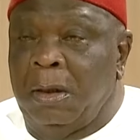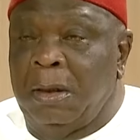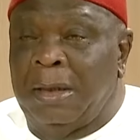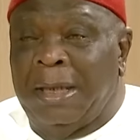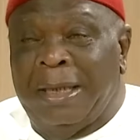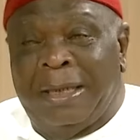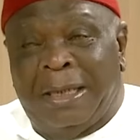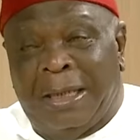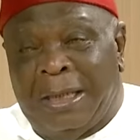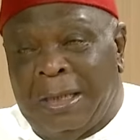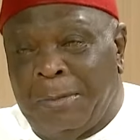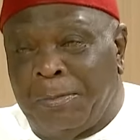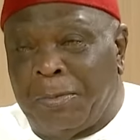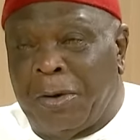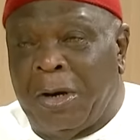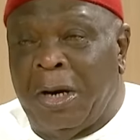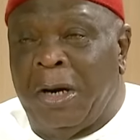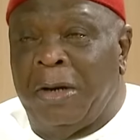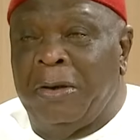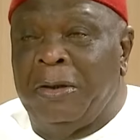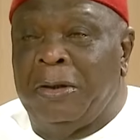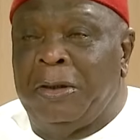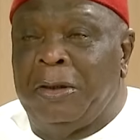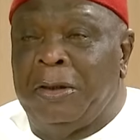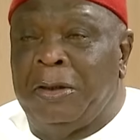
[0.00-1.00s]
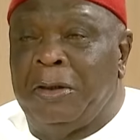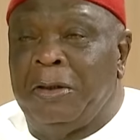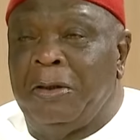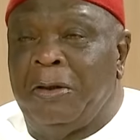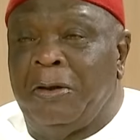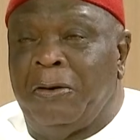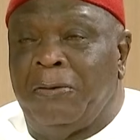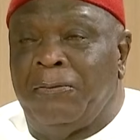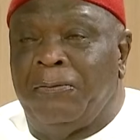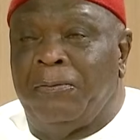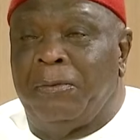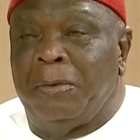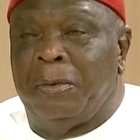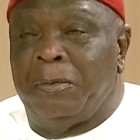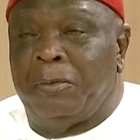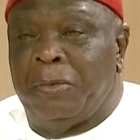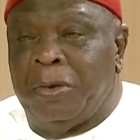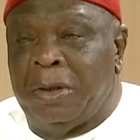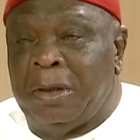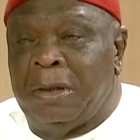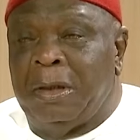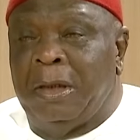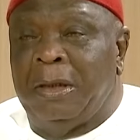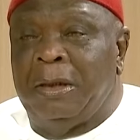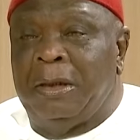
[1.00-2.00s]
That is the priority of
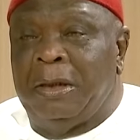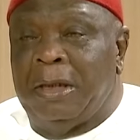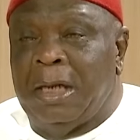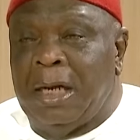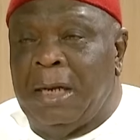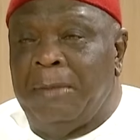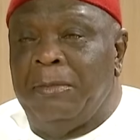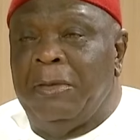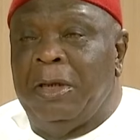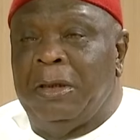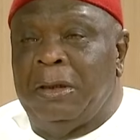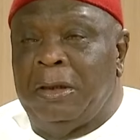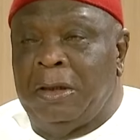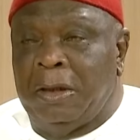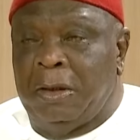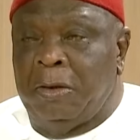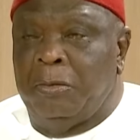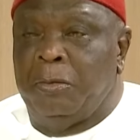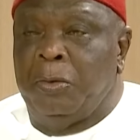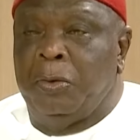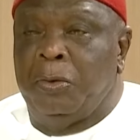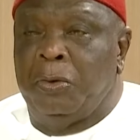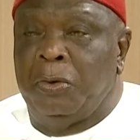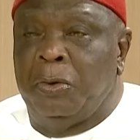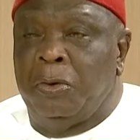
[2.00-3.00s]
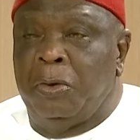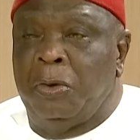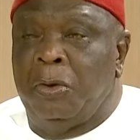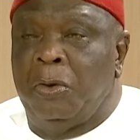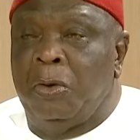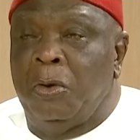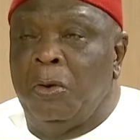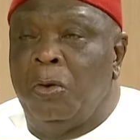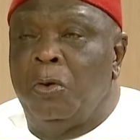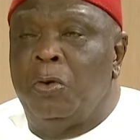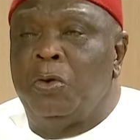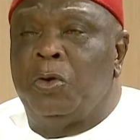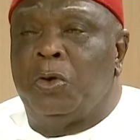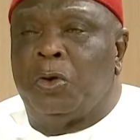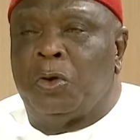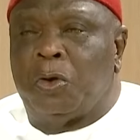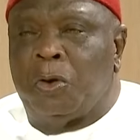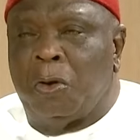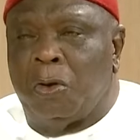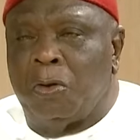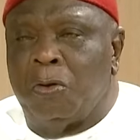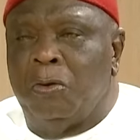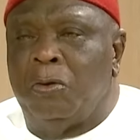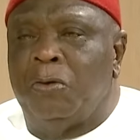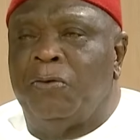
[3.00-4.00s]
President Ahmed Tinubu, who
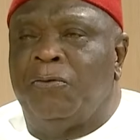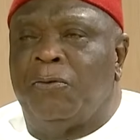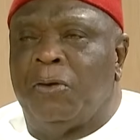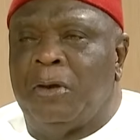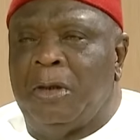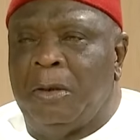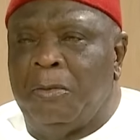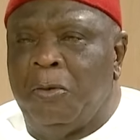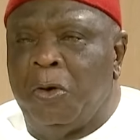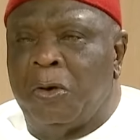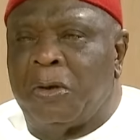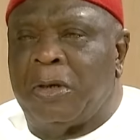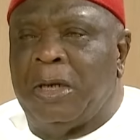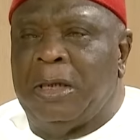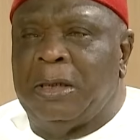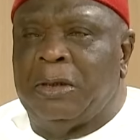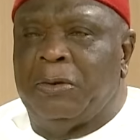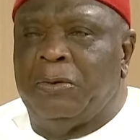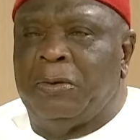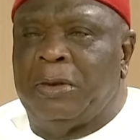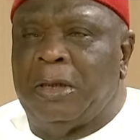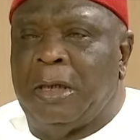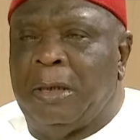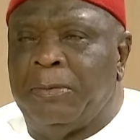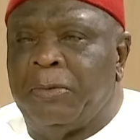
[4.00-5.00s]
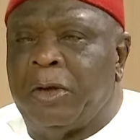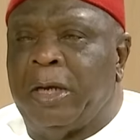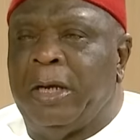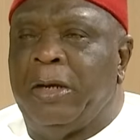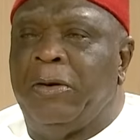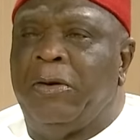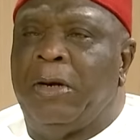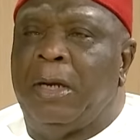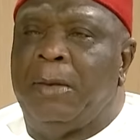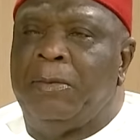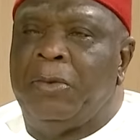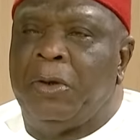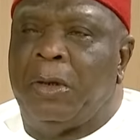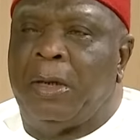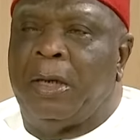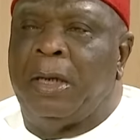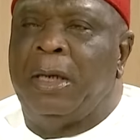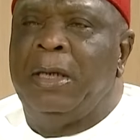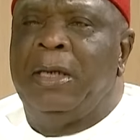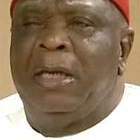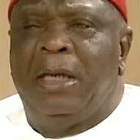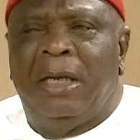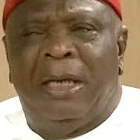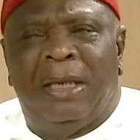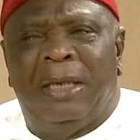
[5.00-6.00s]
struggled for democracy with MKO Abiola
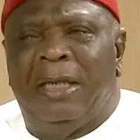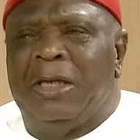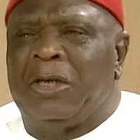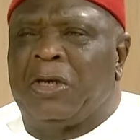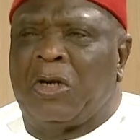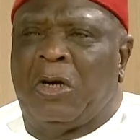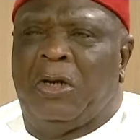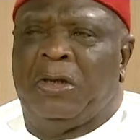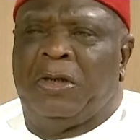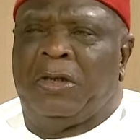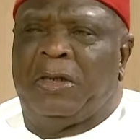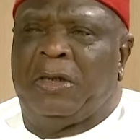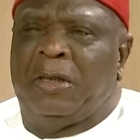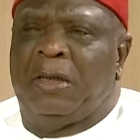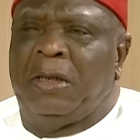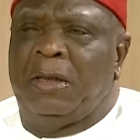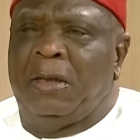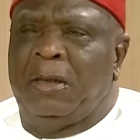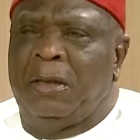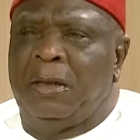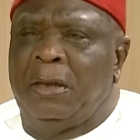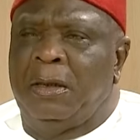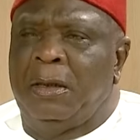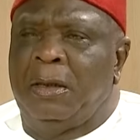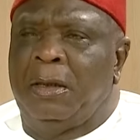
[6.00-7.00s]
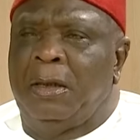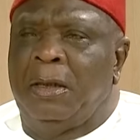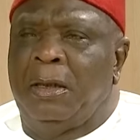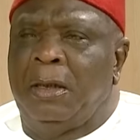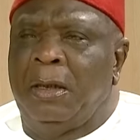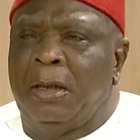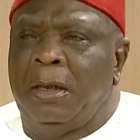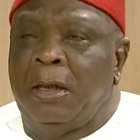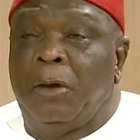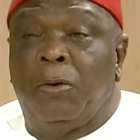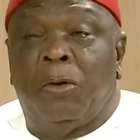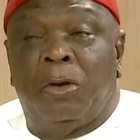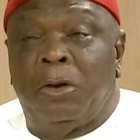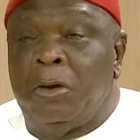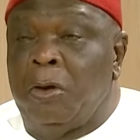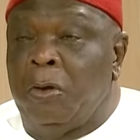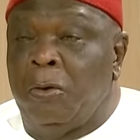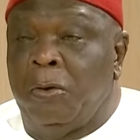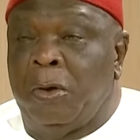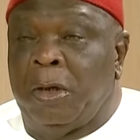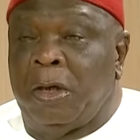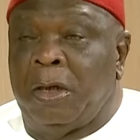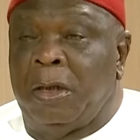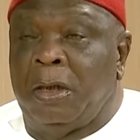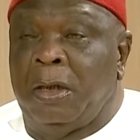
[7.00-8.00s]
in this country. He was in
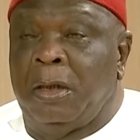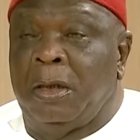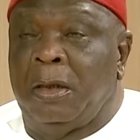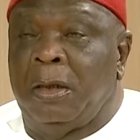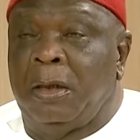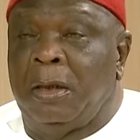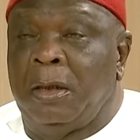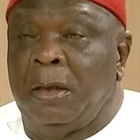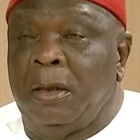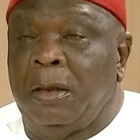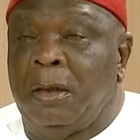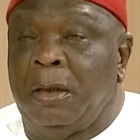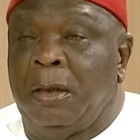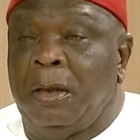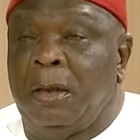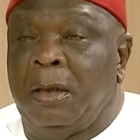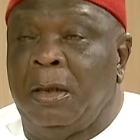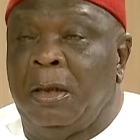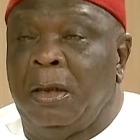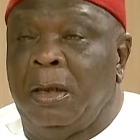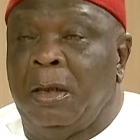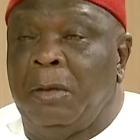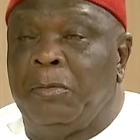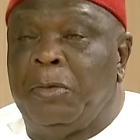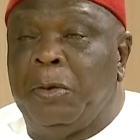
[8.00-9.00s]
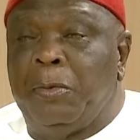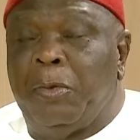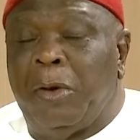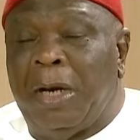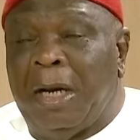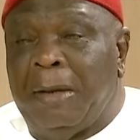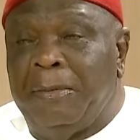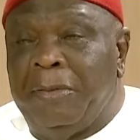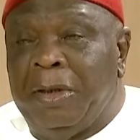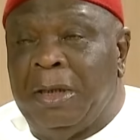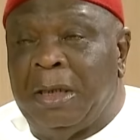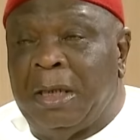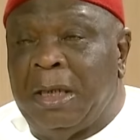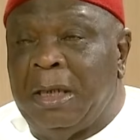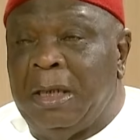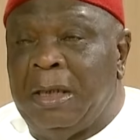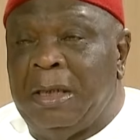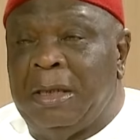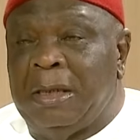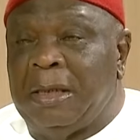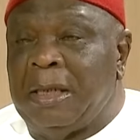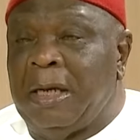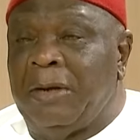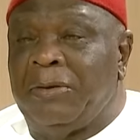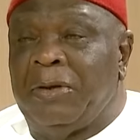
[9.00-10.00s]
Owerri. People are being
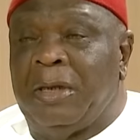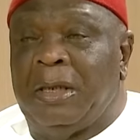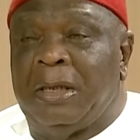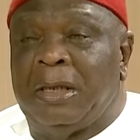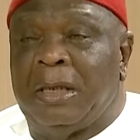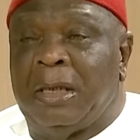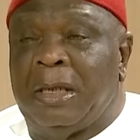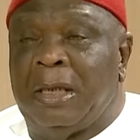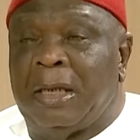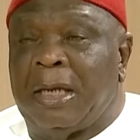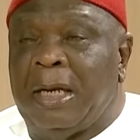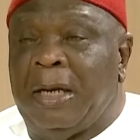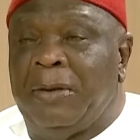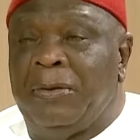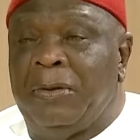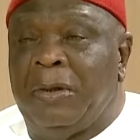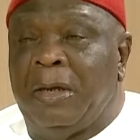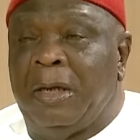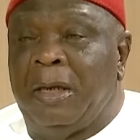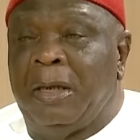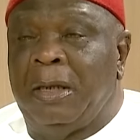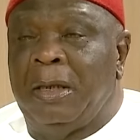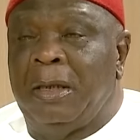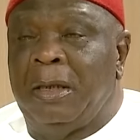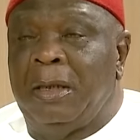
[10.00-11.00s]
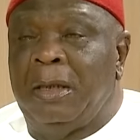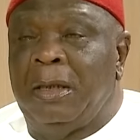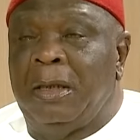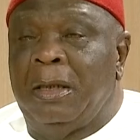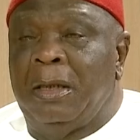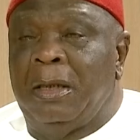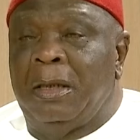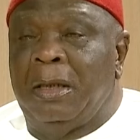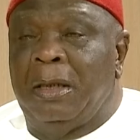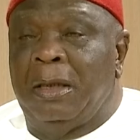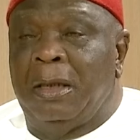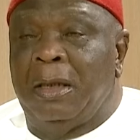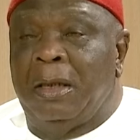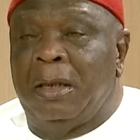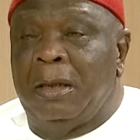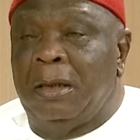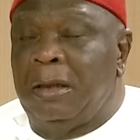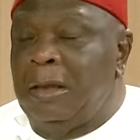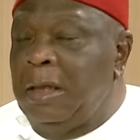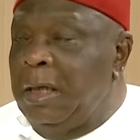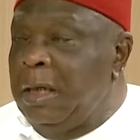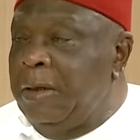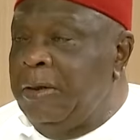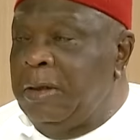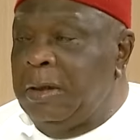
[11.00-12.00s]
killed in Southern Kaduna.
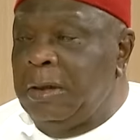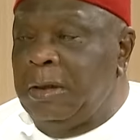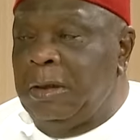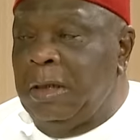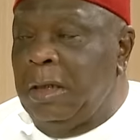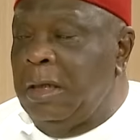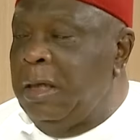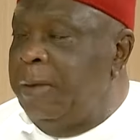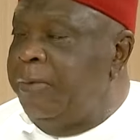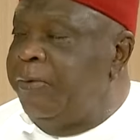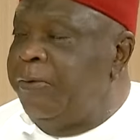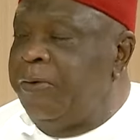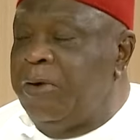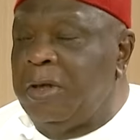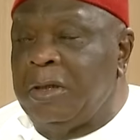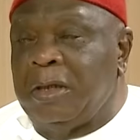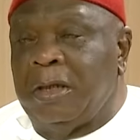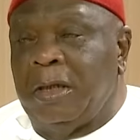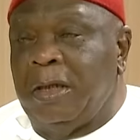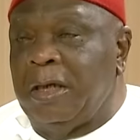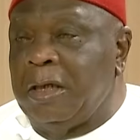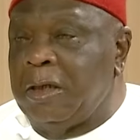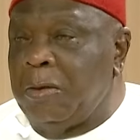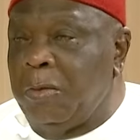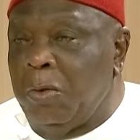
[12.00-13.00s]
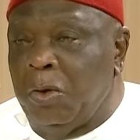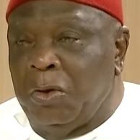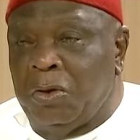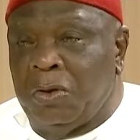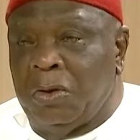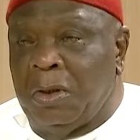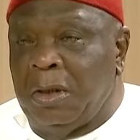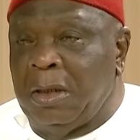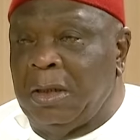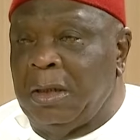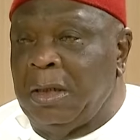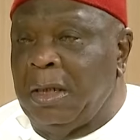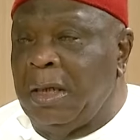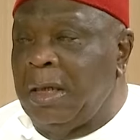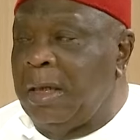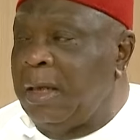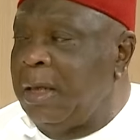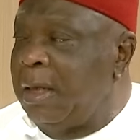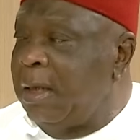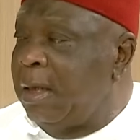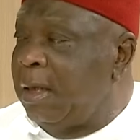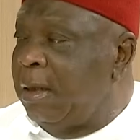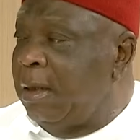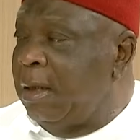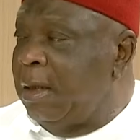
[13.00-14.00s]
They faced an explosion in
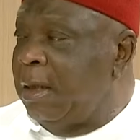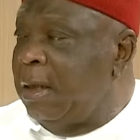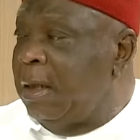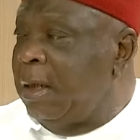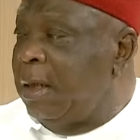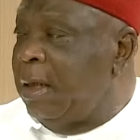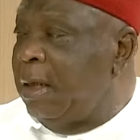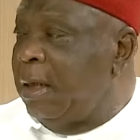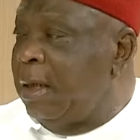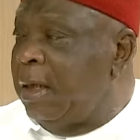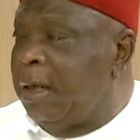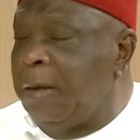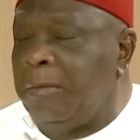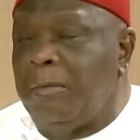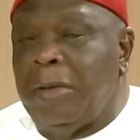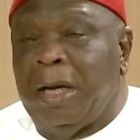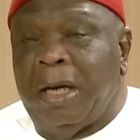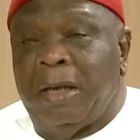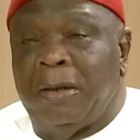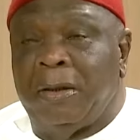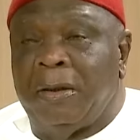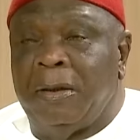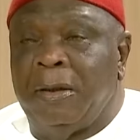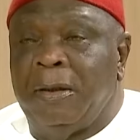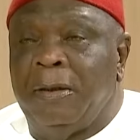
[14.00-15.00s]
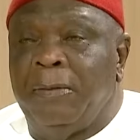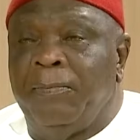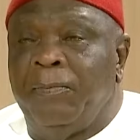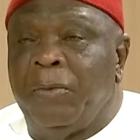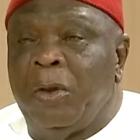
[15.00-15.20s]
Ibadan.